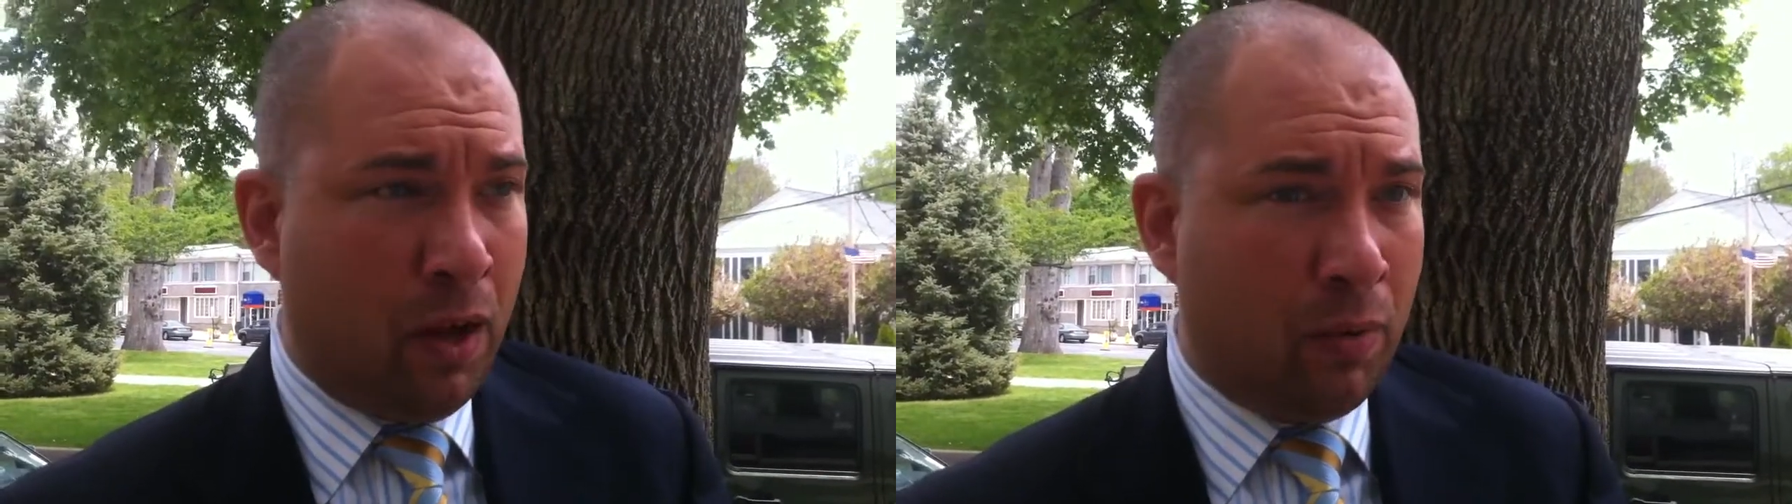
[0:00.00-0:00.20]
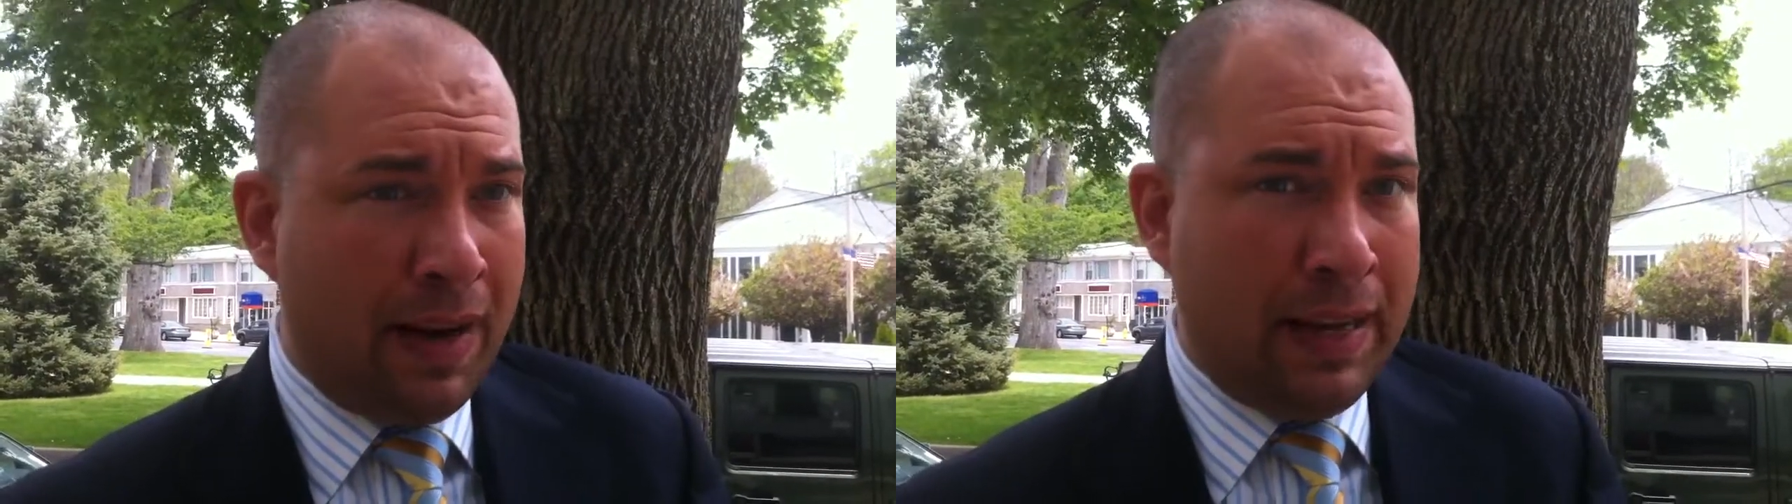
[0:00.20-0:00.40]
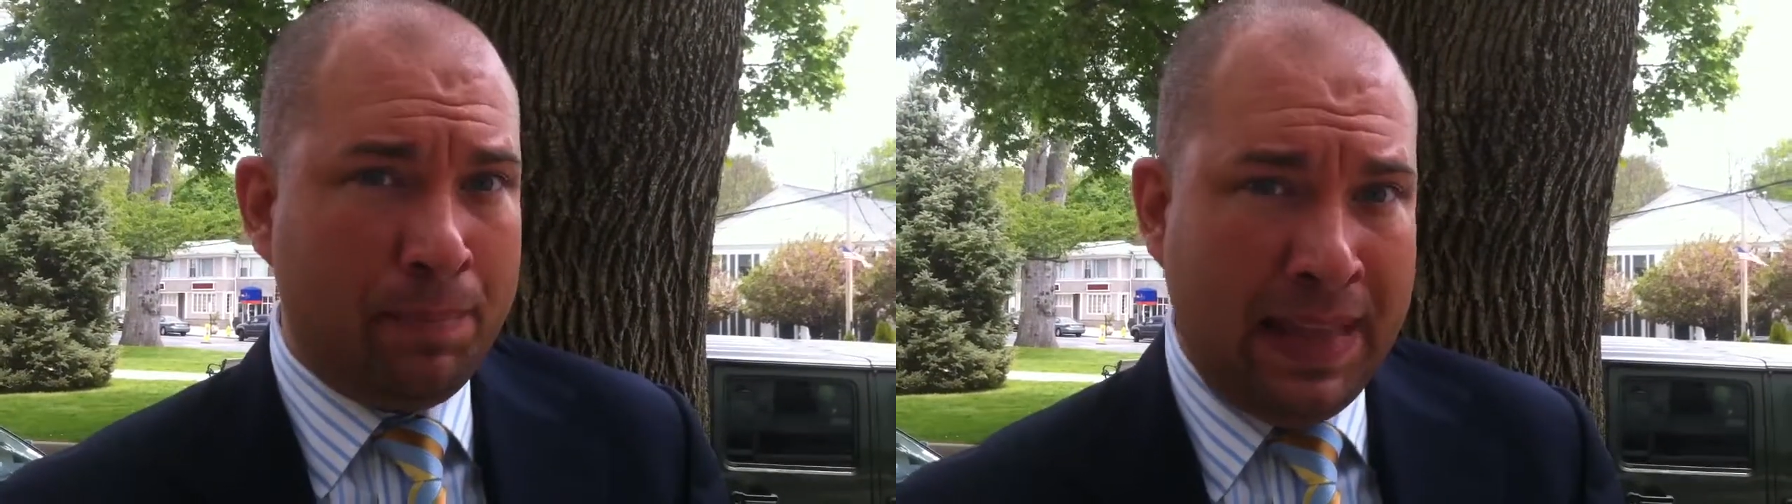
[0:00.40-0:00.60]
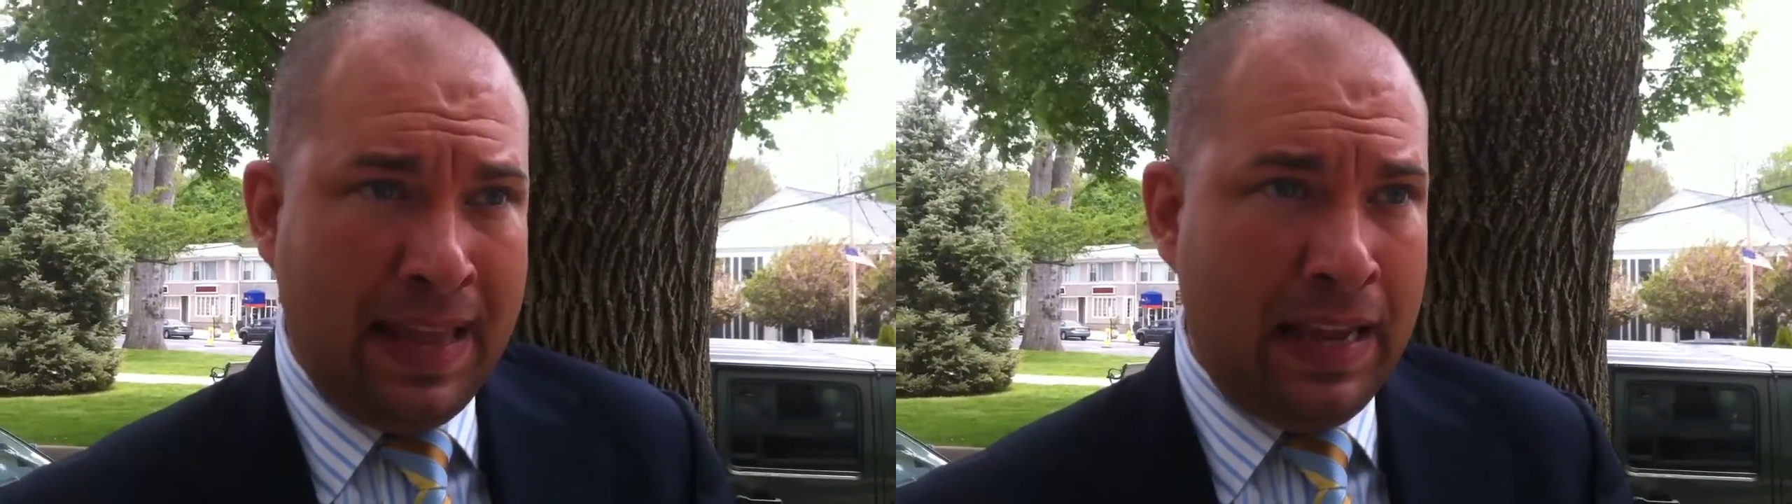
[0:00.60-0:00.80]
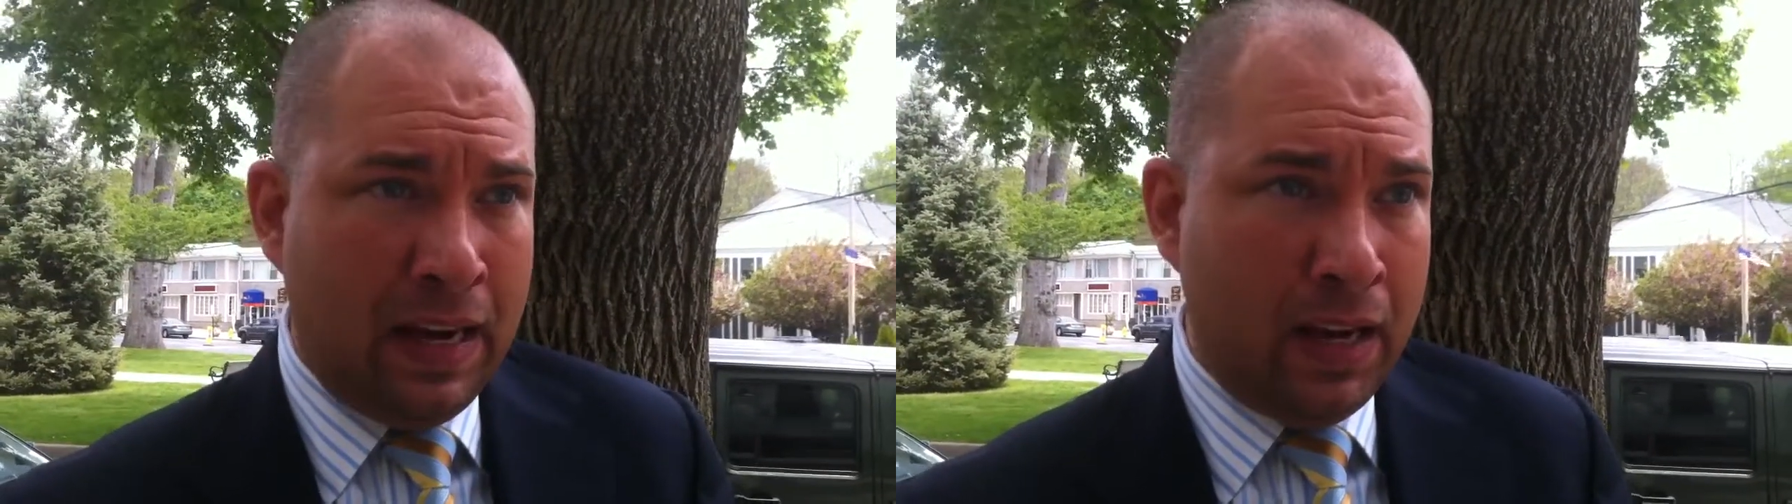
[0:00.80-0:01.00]
already
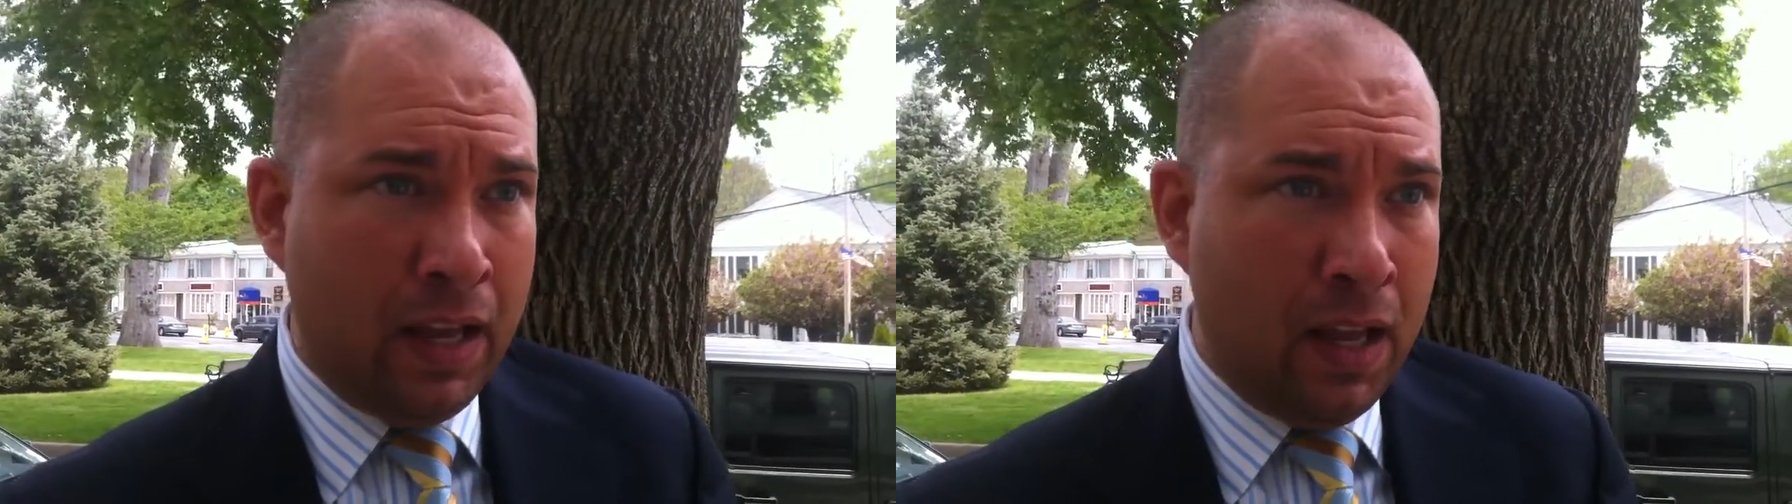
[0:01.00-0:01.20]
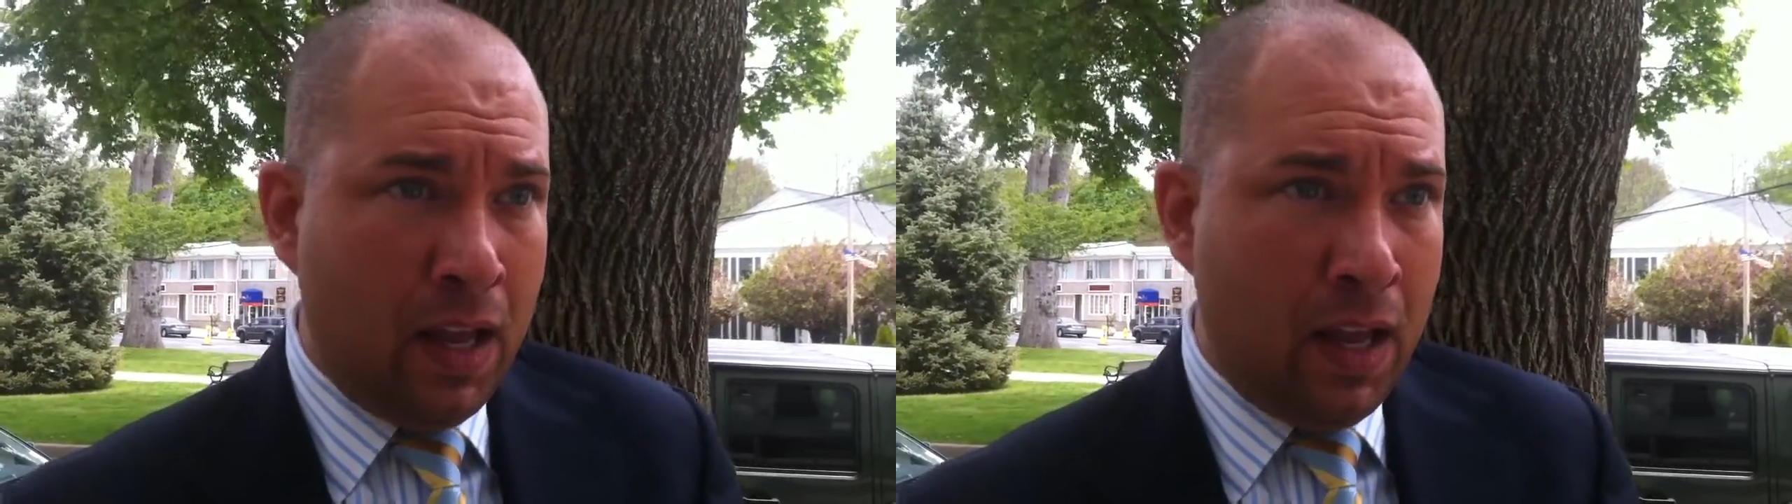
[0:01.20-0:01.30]
obtained